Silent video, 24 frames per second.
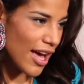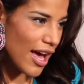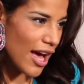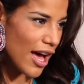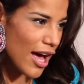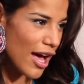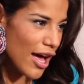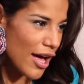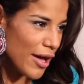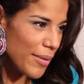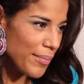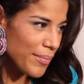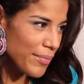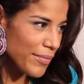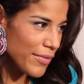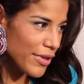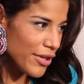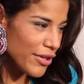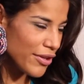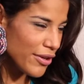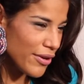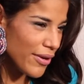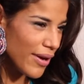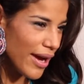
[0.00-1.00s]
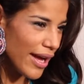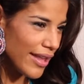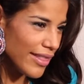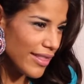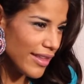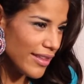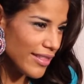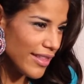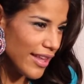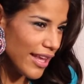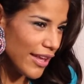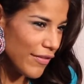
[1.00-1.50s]
You know, I
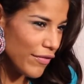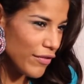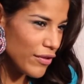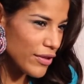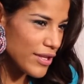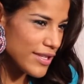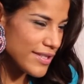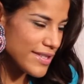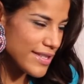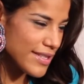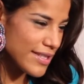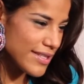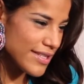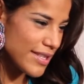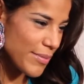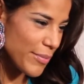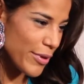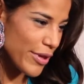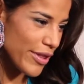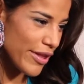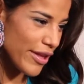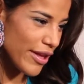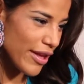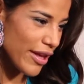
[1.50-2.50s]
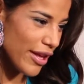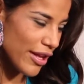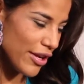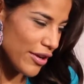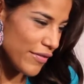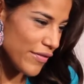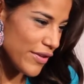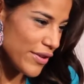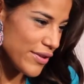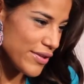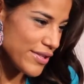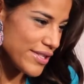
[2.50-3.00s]
think that if you listen to some of the
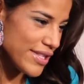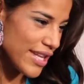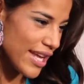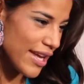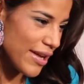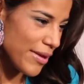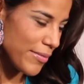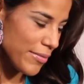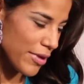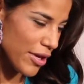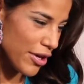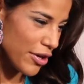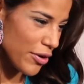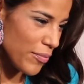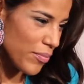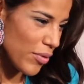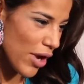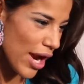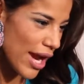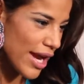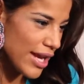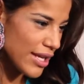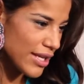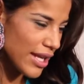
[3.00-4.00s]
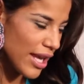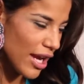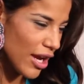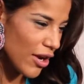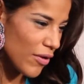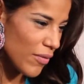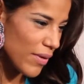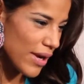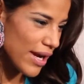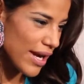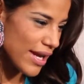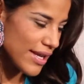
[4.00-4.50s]
interviews that, you know, Brian
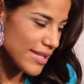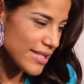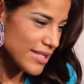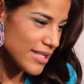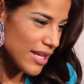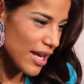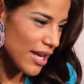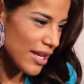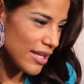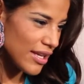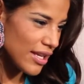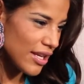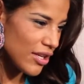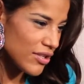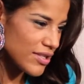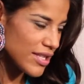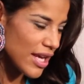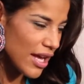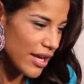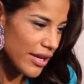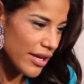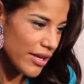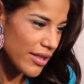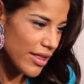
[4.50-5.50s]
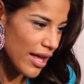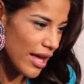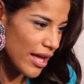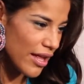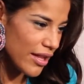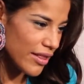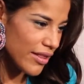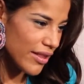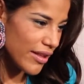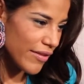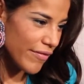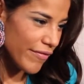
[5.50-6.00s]
Carraway has done, he'll tell you that the